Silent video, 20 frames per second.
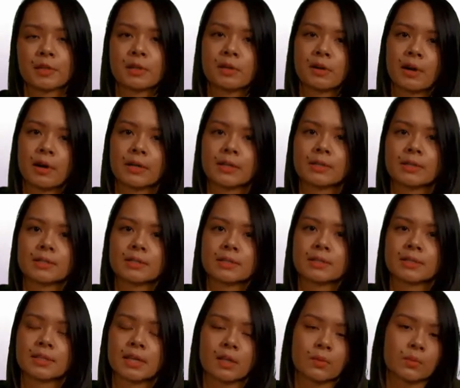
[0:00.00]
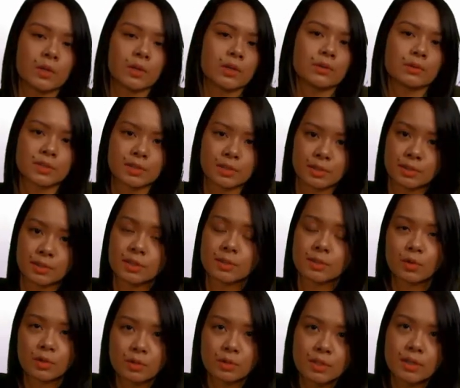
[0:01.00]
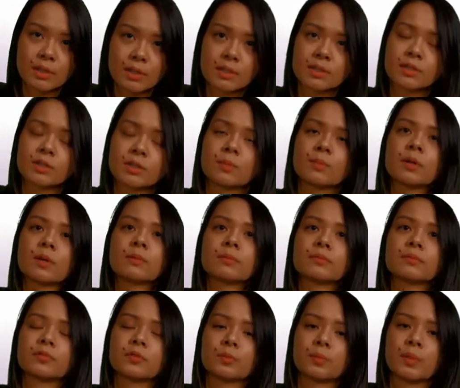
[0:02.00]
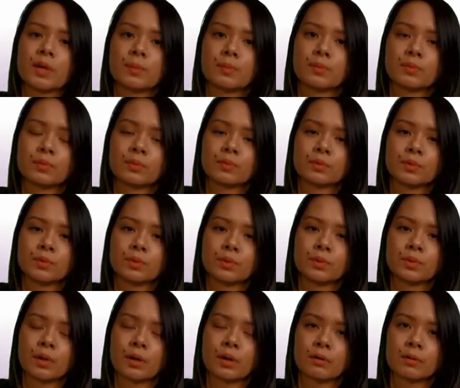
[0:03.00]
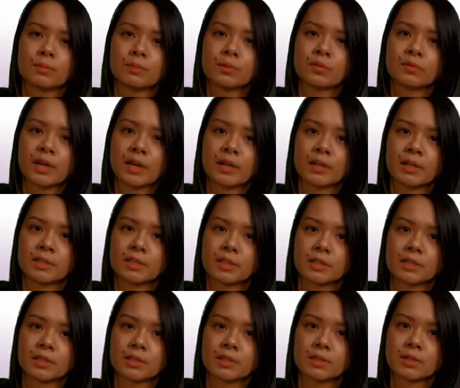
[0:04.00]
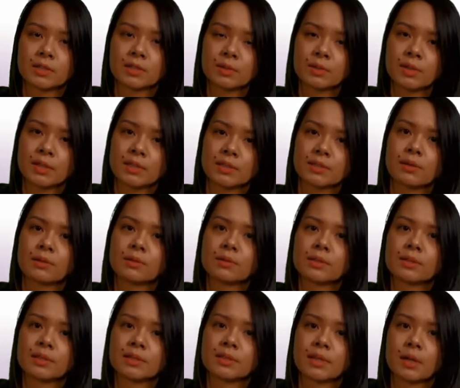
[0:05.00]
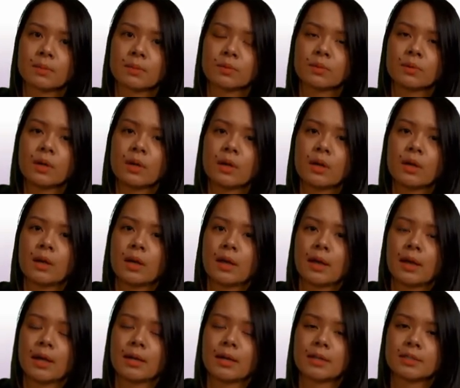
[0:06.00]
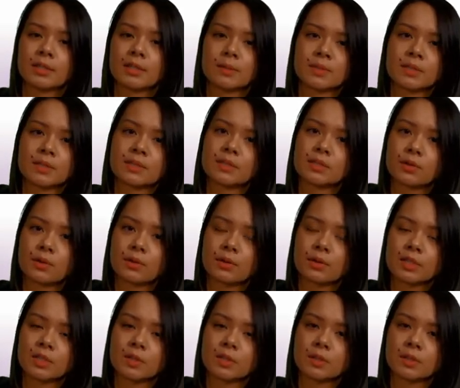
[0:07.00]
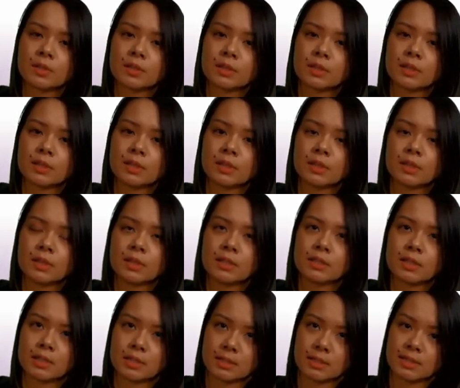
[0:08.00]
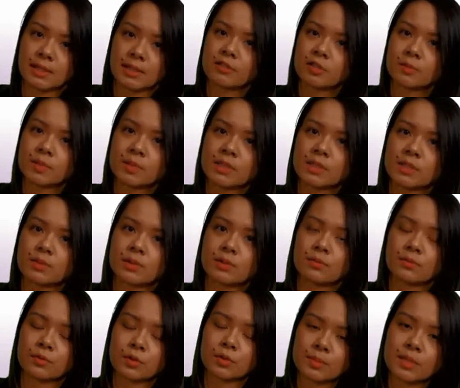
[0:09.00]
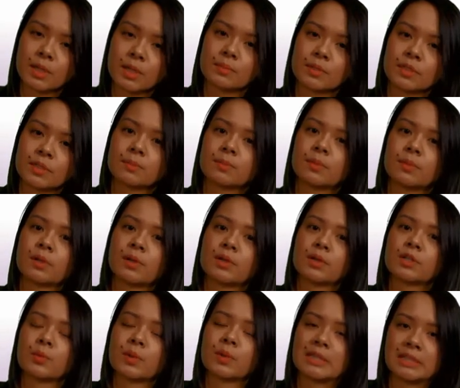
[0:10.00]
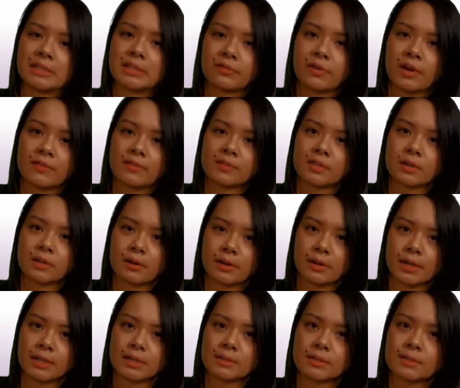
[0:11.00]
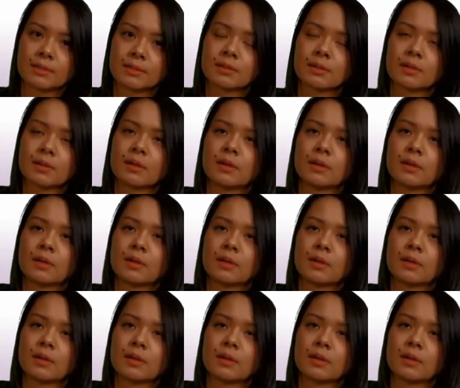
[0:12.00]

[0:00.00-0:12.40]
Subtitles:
guidance to say that we can also use Suboxone as top-up for people who are on Buvidal injections too. That's not on this table. And in terms of storage, the injections have to be stored at room temperature below 25 degrees.